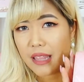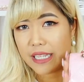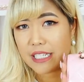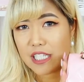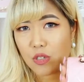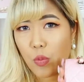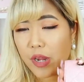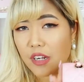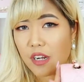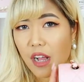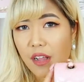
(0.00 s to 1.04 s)
like
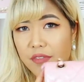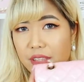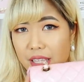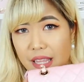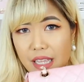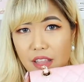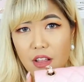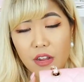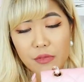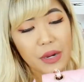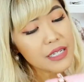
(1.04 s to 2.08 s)
squared off than like a
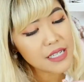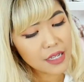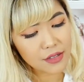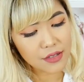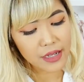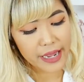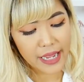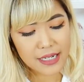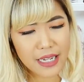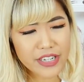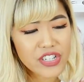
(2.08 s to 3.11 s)
long rectangle,
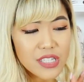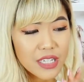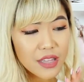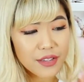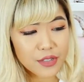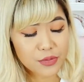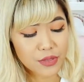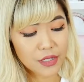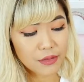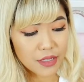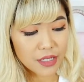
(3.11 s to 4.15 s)
and I just think it looks
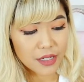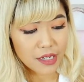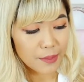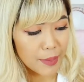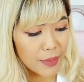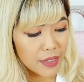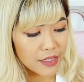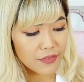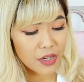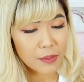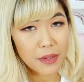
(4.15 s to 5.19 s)
really good on my body
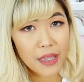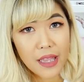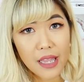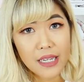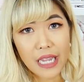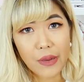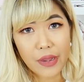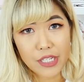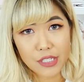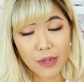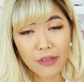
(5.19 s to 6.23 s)
frame. Now I
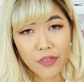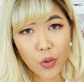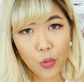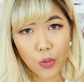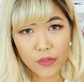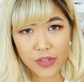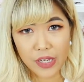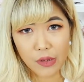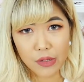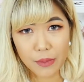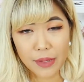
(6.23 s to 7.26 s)
do have a whole
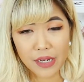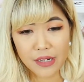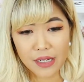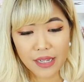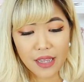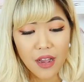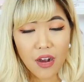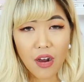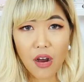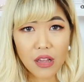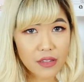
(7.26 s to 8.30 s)
video comparing
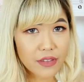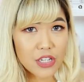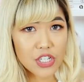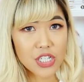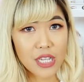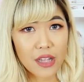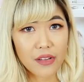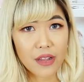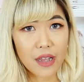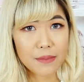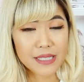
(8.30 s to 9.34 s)
all of the Chanel
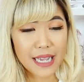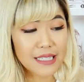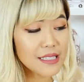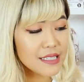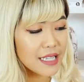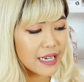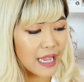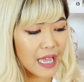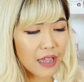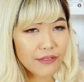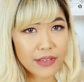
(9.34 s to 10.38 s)
sizes that I
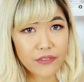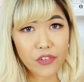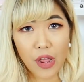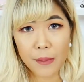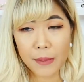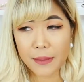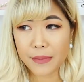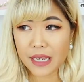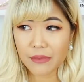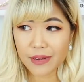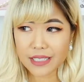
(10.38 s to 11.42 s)
have from
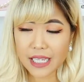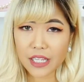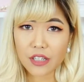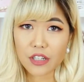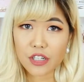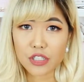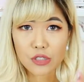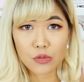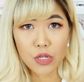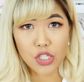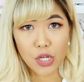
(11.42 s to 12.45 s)
mini rectangular
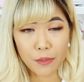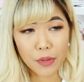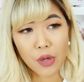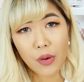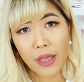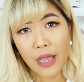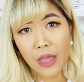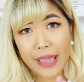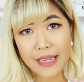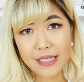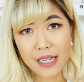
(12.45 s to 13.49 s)
to jumbo,
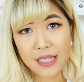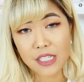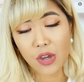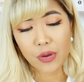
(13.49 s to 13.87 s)
and it does go